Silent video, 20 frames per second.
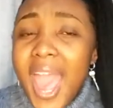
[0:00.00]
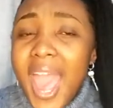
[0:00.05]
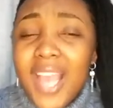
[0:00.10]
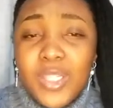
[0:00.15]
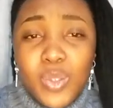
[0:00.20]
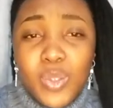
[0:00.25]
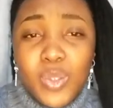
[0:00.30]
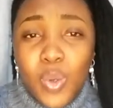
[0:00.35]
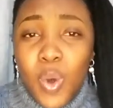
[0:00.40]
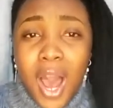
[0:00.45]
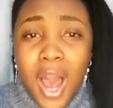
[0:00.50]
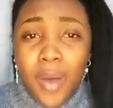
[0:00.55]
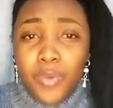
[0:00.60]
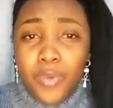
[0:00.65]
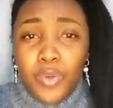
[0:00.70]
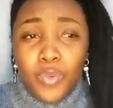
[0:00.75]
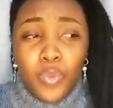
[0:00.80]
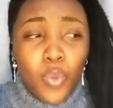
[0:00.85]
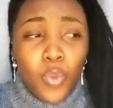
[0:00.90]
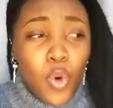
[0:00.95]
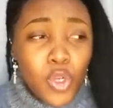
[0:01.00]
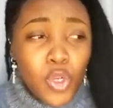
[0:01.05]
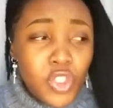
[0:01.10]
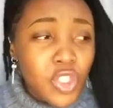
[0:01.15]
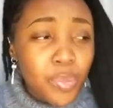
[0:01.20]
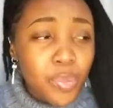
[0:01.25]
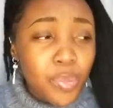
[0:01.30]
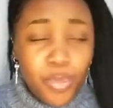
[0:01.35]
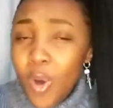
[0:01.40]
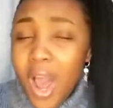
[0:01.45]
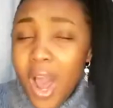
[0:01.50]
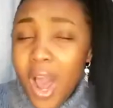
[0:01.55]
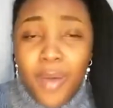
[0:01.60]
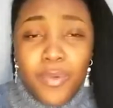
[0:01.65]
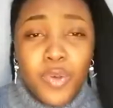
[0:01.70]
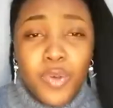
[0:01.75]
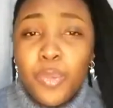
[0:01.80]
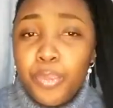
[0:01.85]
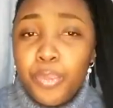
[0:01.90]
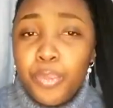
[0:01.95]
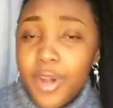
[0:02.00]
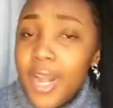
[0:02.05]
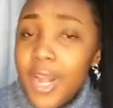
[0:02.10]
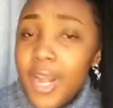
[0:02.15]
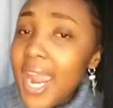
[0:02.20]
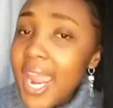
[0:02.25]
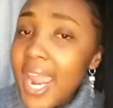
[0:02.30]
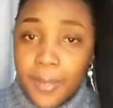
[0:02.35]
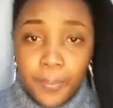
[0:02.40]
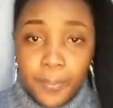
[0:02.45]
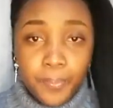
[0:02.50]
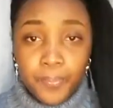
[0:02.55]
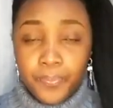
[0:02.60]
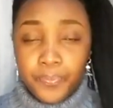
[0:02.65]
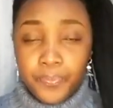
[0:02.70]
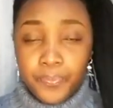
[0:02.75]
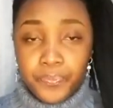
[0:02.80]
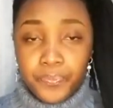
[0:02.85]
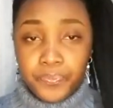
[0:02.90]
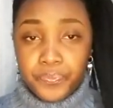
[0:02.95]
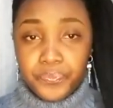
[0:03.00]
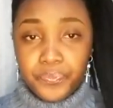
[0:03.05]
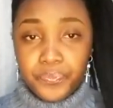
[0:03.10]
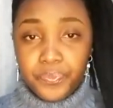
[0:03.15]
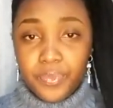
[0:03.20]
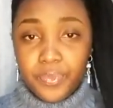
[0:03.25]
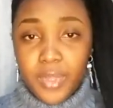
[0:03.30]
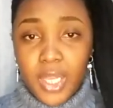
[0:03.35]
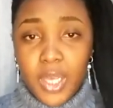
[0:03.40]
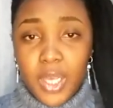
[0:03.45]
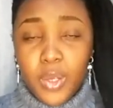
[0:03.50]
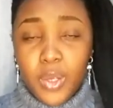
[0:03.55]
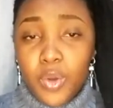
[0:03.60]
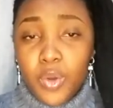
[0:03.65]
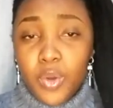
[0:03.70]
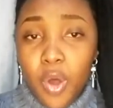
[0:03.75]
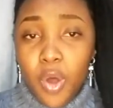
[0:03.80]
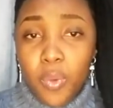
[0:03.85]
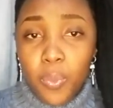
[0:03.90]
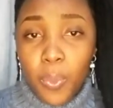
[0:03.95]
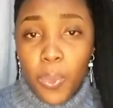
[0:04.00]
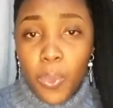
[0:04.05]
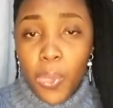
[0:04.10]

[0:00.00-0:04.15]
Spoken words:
act or how you worship or how you pray, you know?